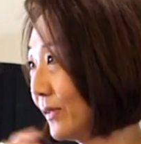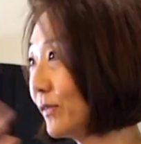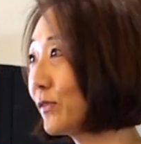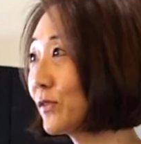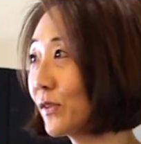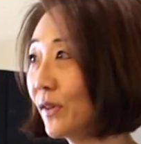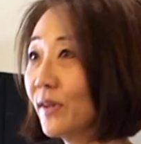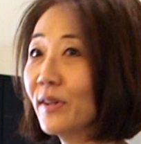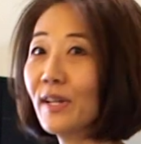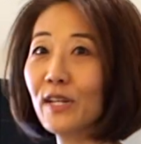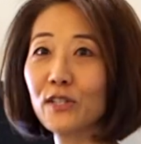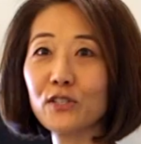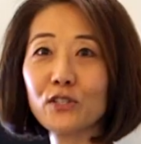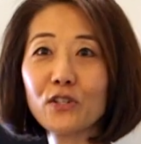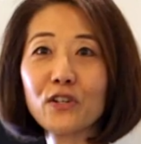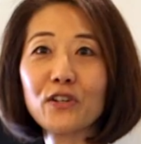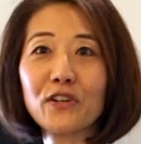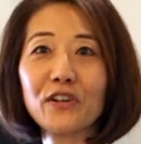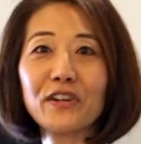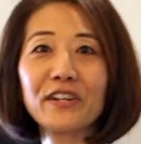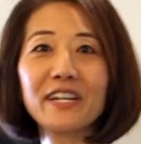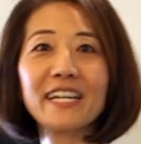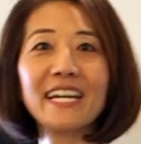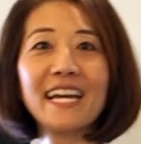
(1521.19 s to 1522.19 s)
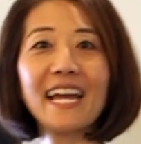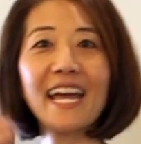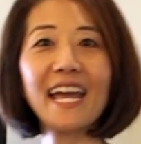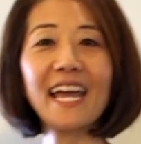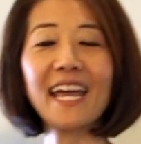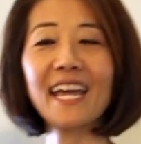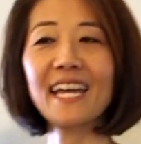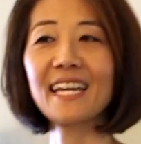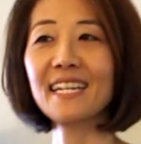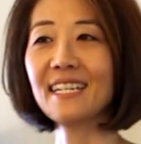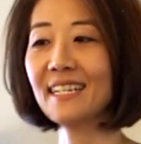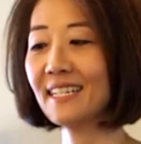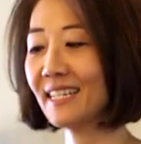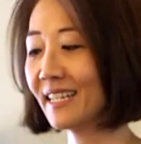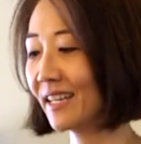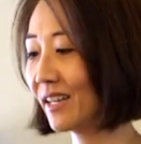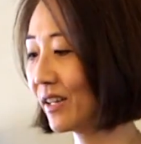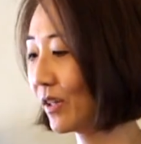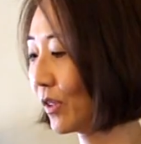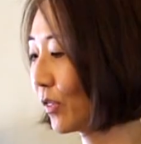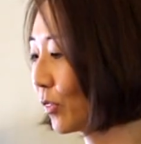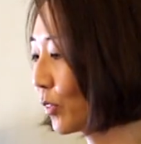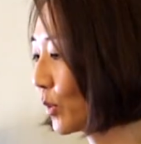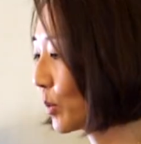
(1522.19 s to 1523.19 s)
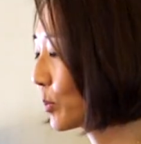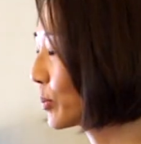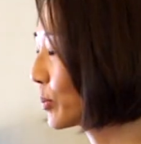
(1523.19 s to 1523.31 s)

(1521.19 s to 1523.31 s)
So they're like, sure. And the